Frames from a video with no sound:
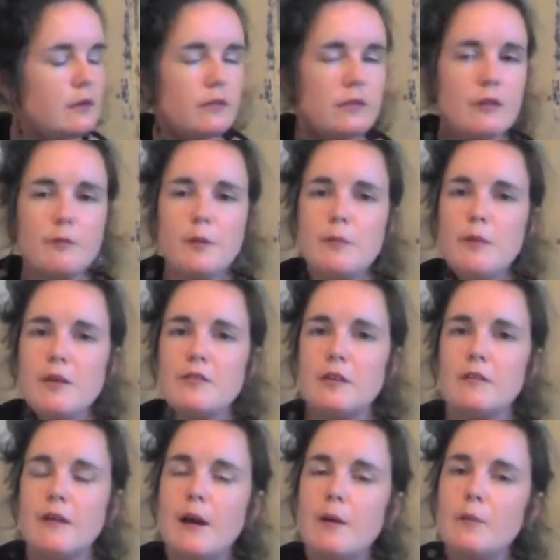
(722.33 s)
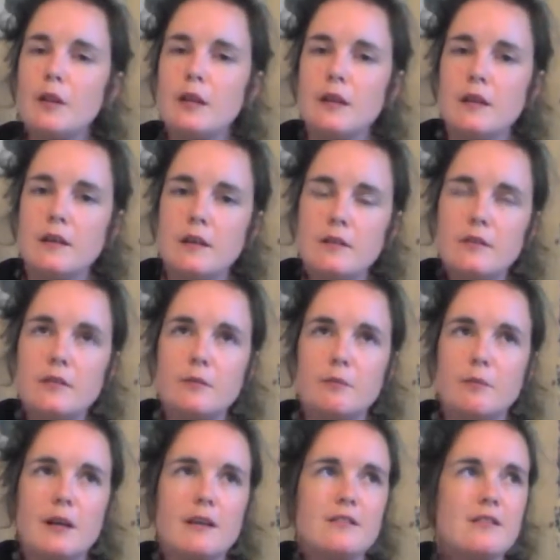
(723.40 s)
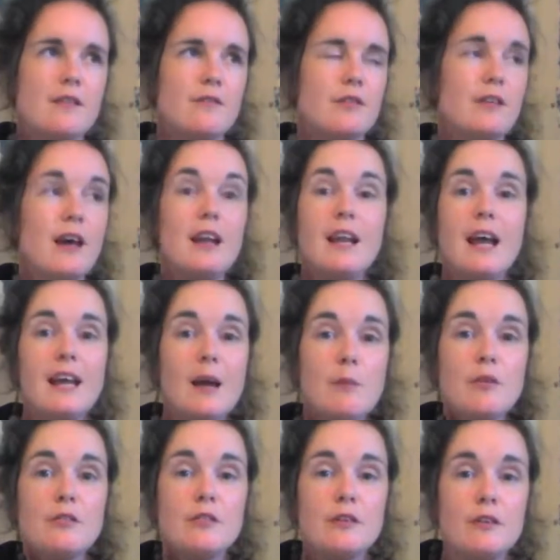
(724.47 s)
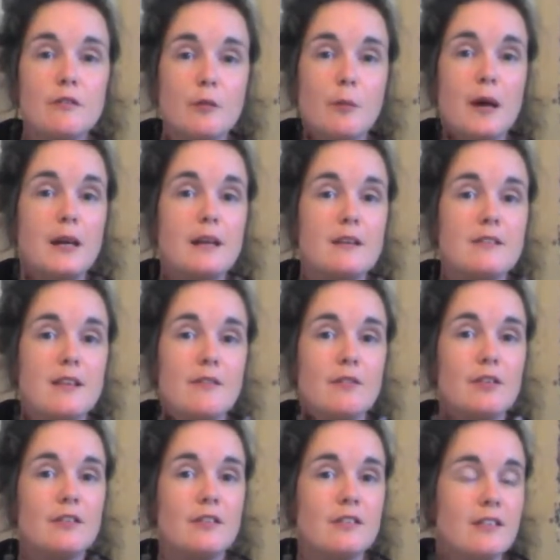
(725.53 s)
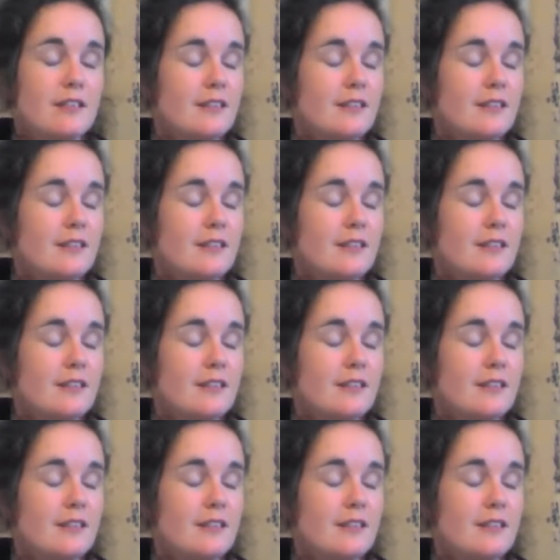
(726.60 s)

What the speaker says: I've been messing around with these minor 7s. And I am a sucker for minor 7s.